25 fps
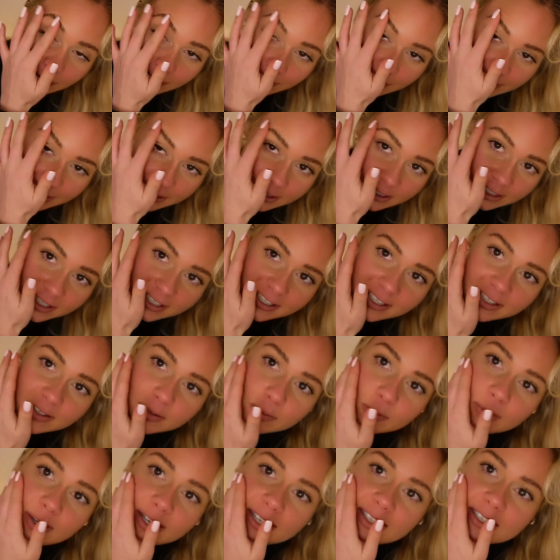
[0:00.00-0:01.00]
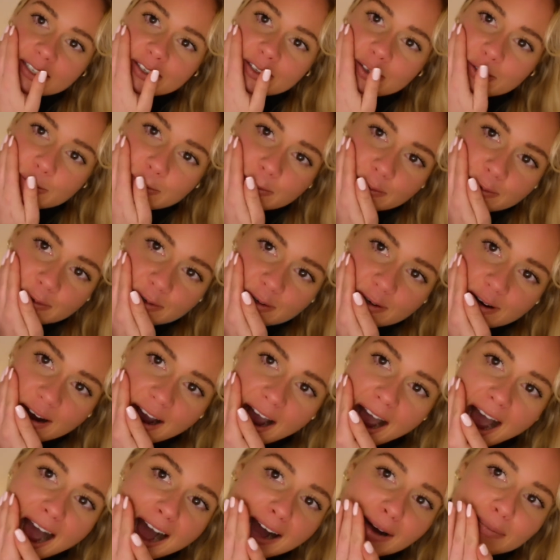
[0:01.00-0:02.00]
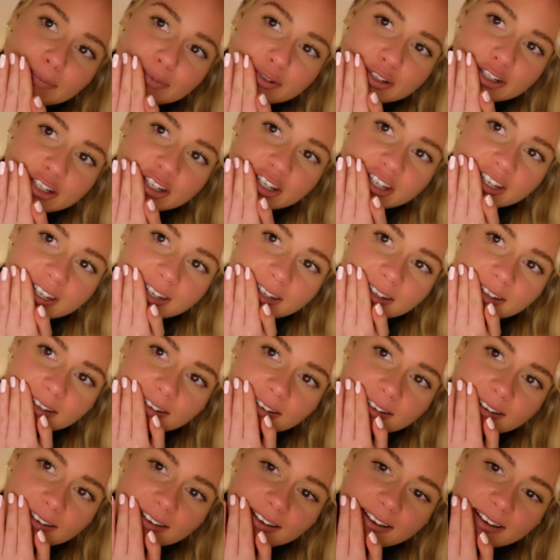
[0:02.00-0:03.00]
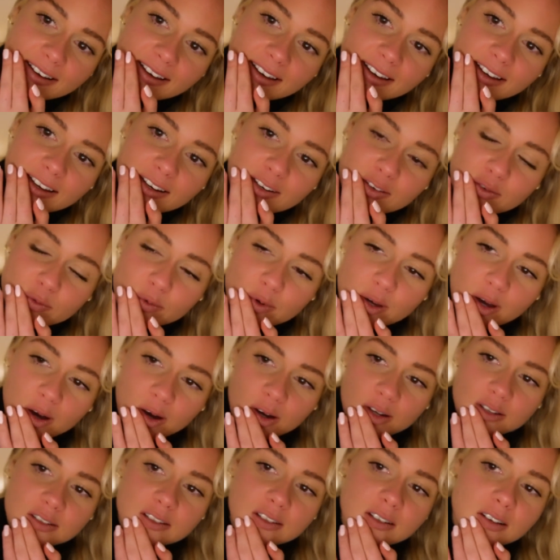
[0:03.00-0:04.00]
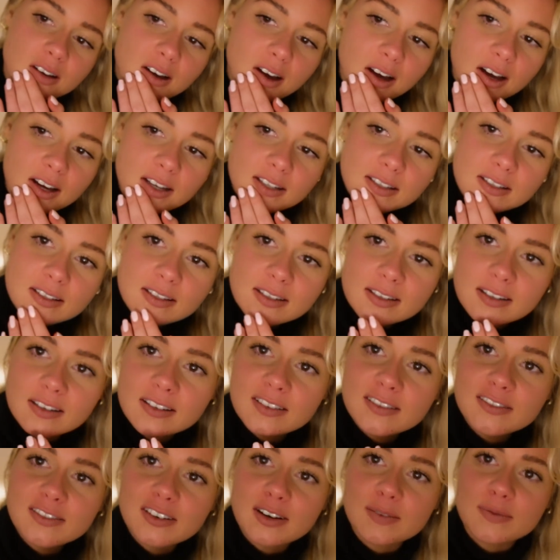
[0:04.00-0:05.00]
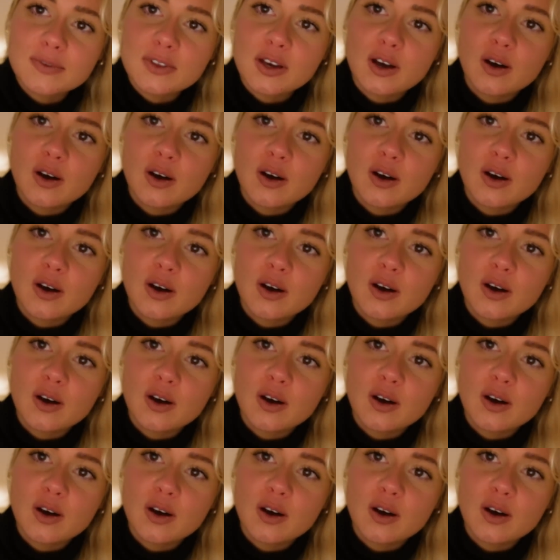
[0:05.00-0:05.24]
We just went to Après-ski and we also got from the